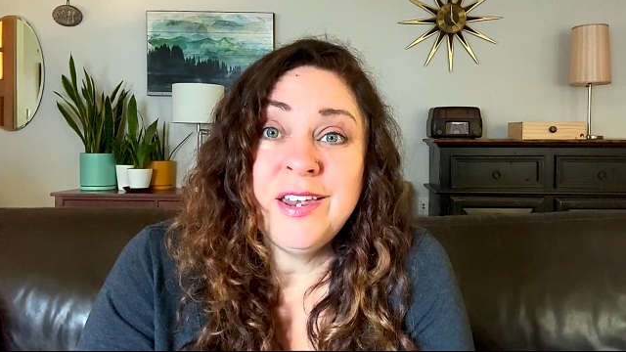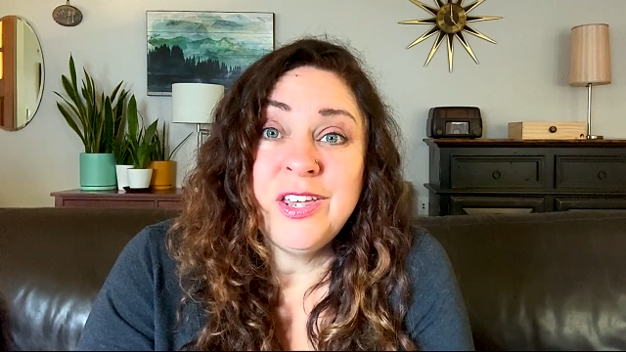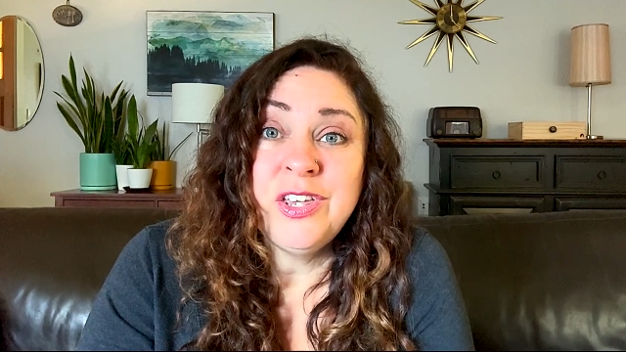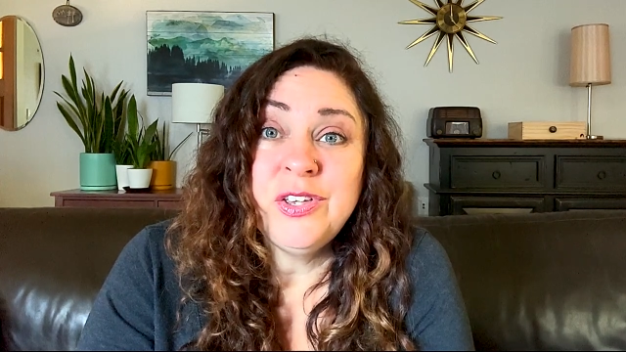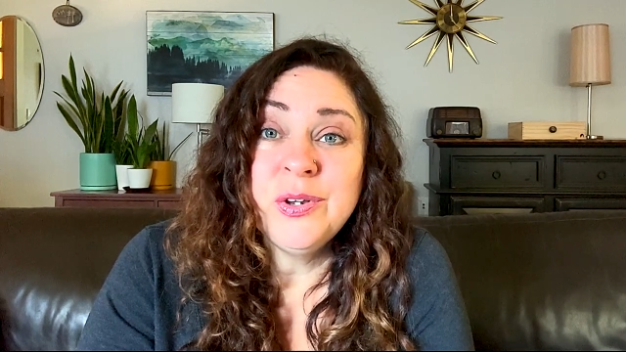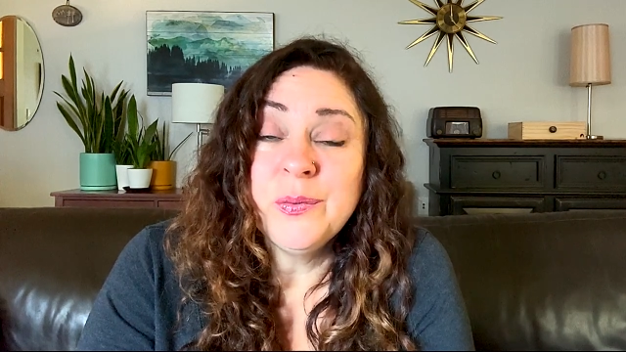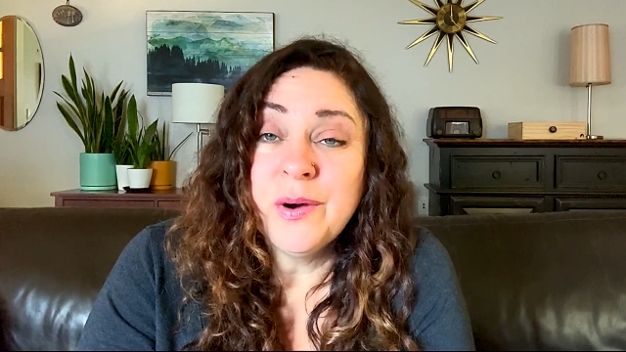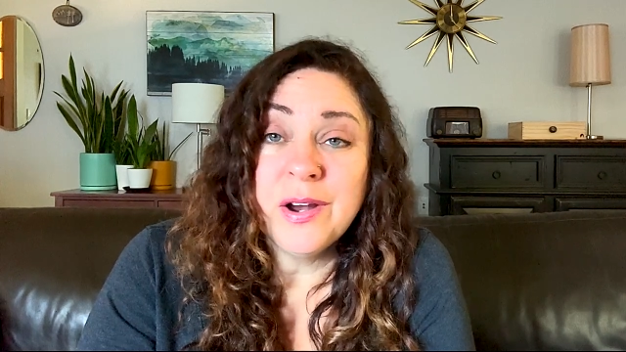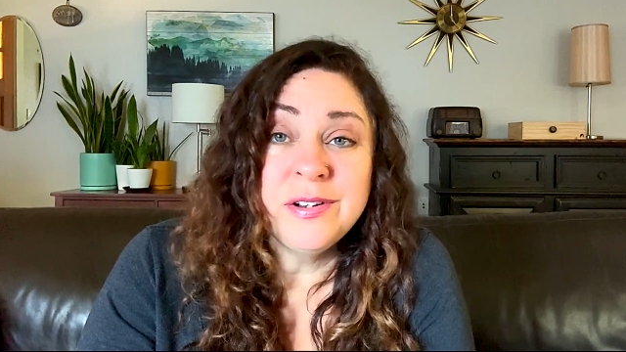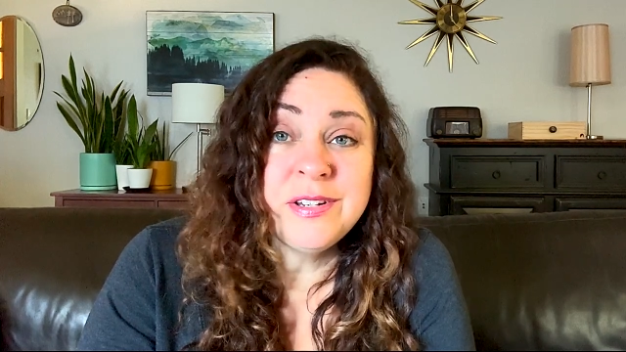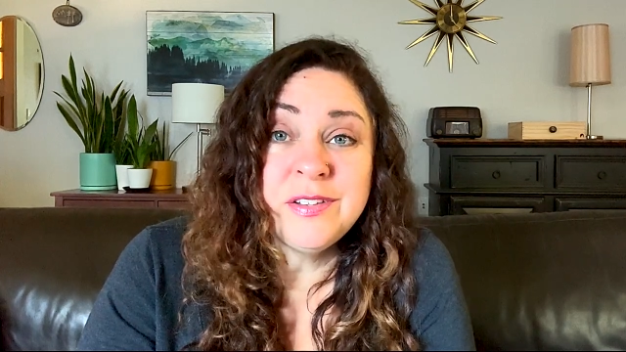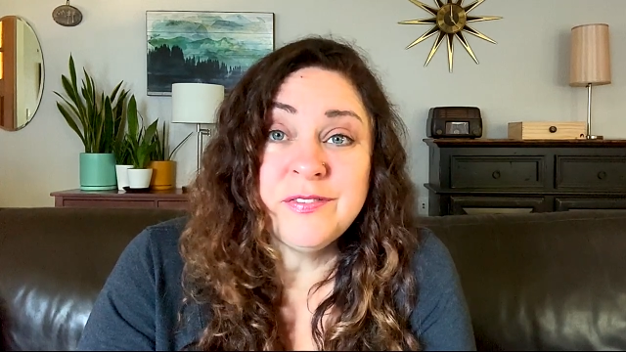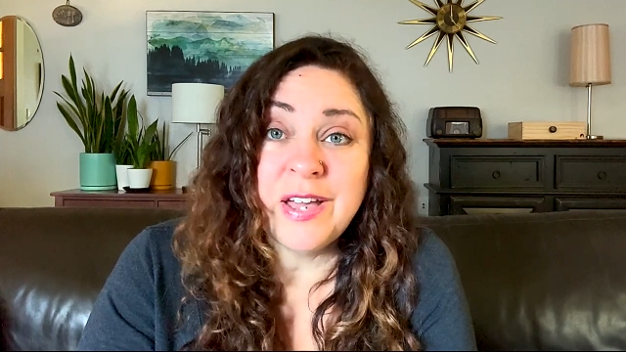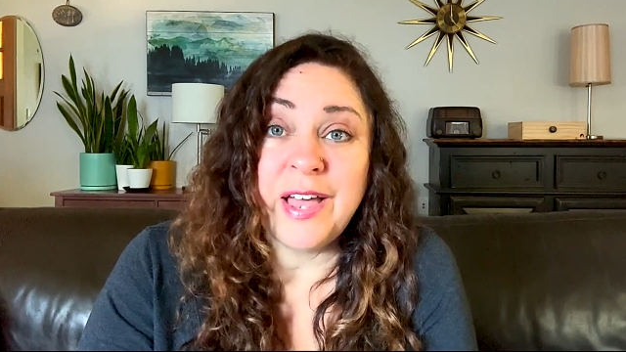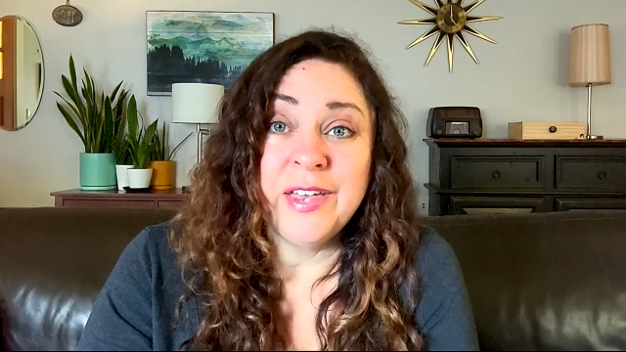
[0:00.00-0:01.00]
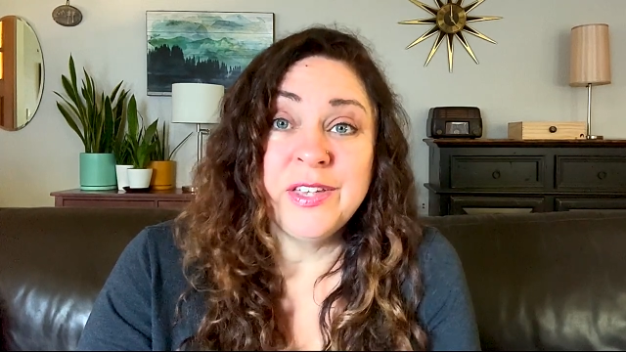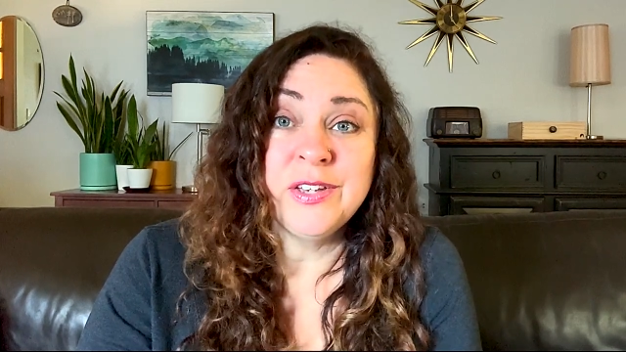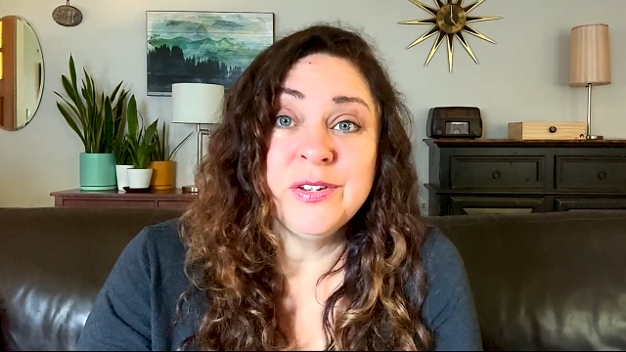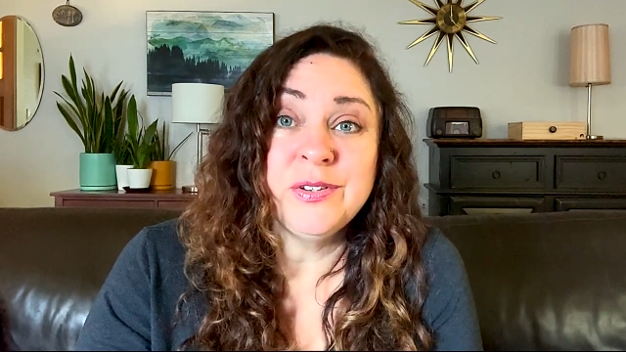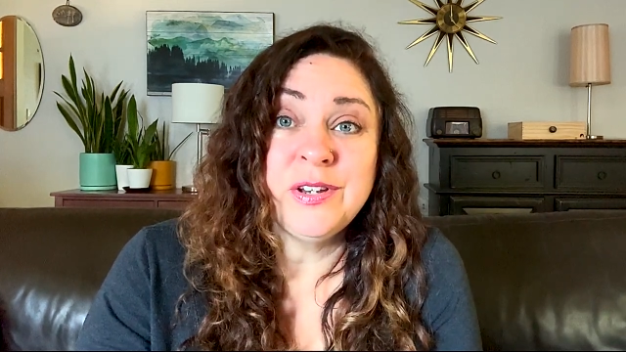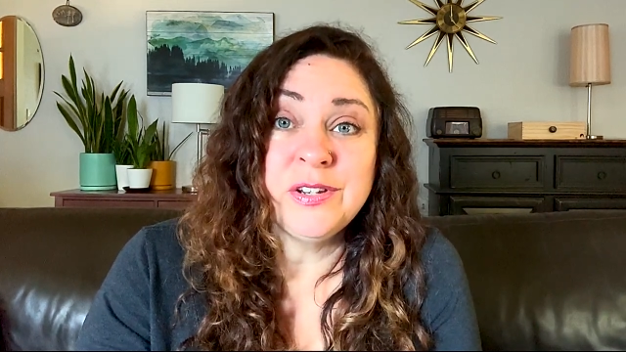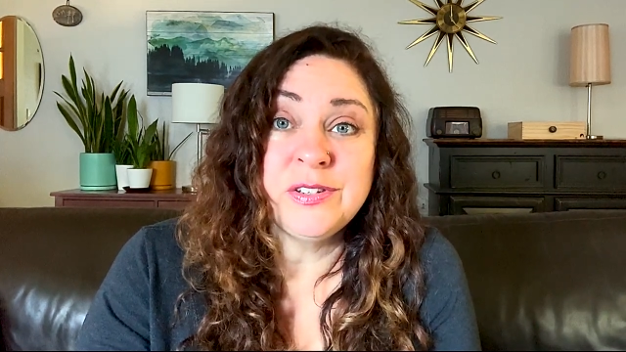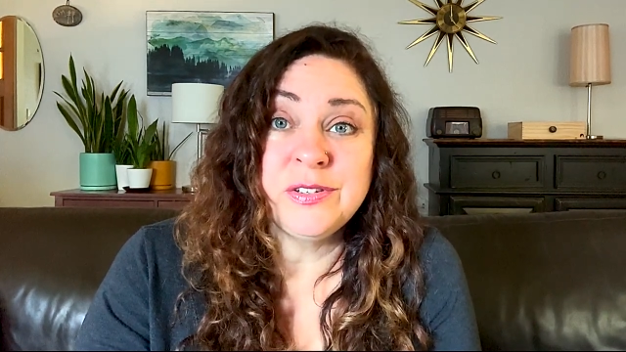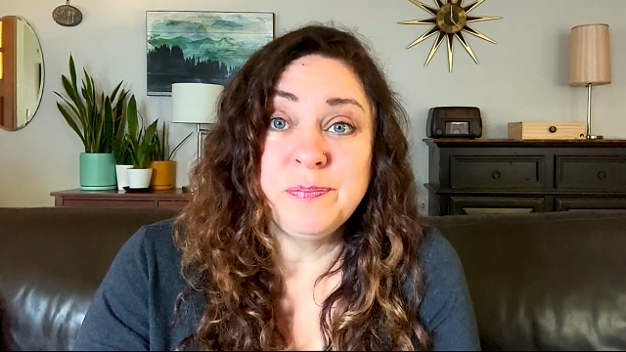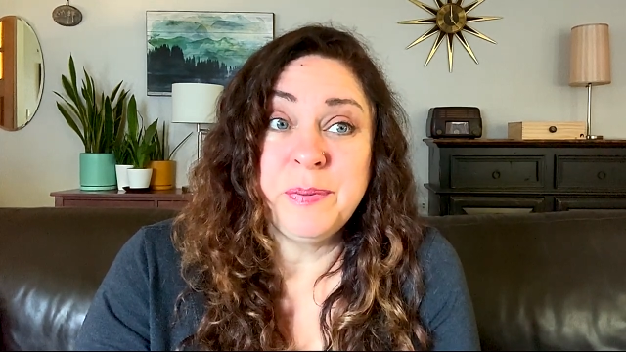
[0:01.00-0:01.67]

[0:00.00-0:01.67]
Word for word: you are devalued